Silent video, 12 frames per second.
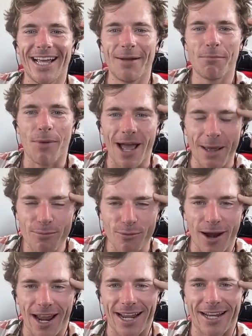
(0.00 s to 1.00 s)
my
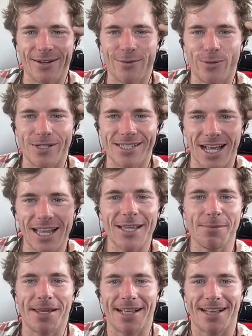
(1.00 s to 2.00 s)
brain was
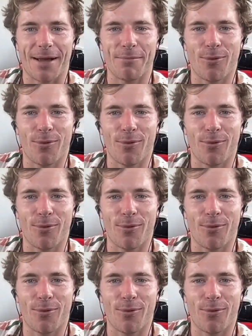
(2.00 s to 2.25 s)
telling me at that